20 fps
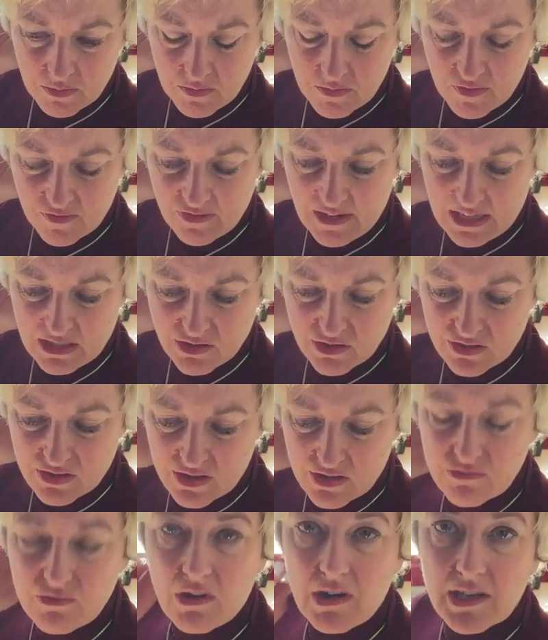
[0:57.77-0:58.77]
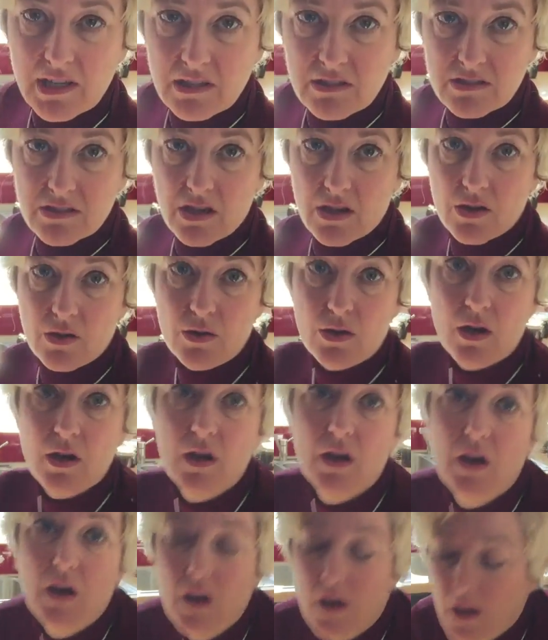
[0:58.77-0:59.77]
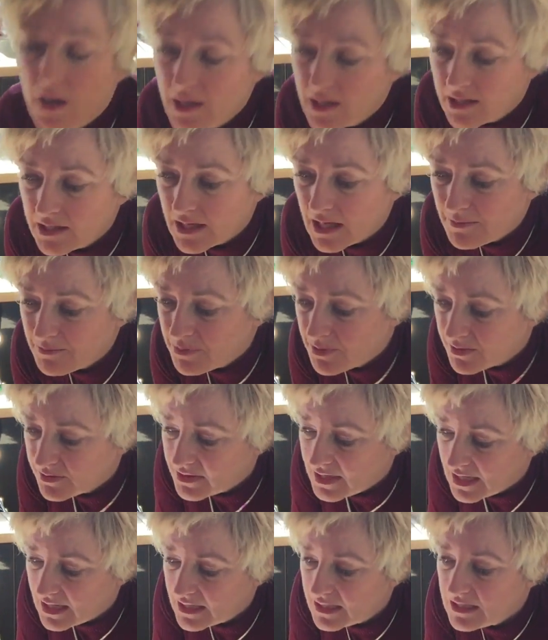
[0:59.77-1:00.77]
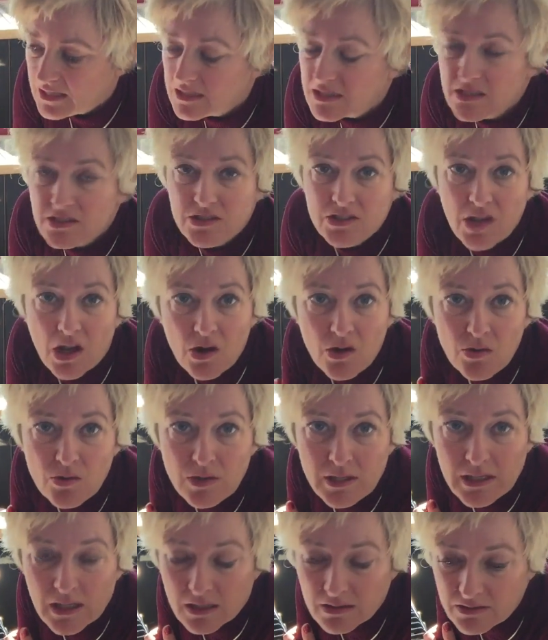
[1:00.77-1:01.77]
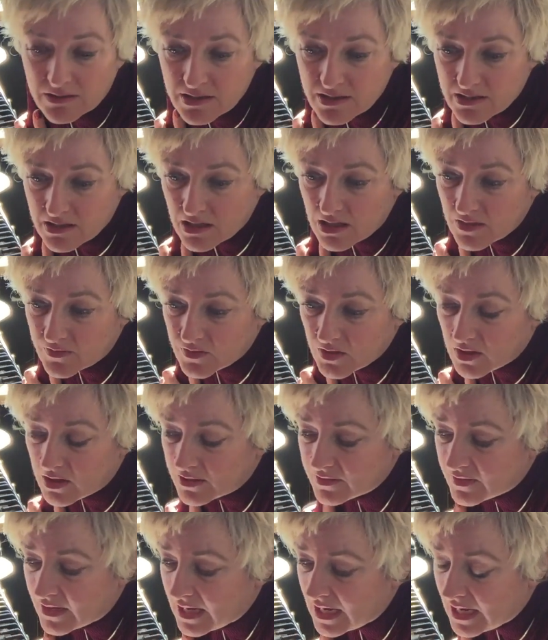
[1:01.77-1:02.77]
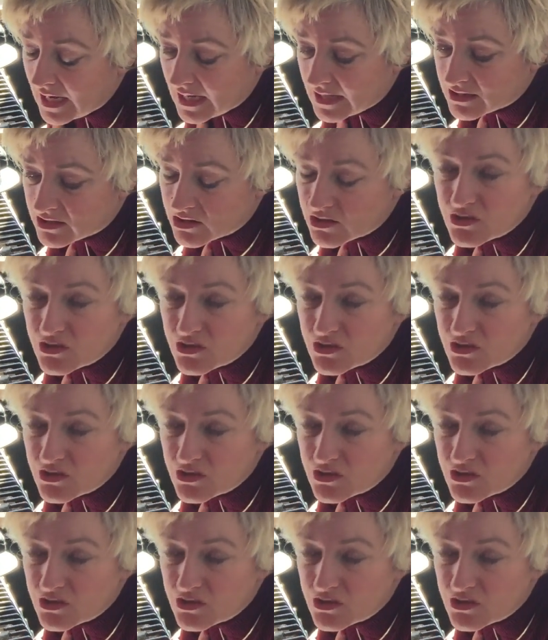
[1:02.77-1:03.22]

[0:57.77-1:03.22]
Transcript: fractions is right. So yep, that is totally undeserved. I've had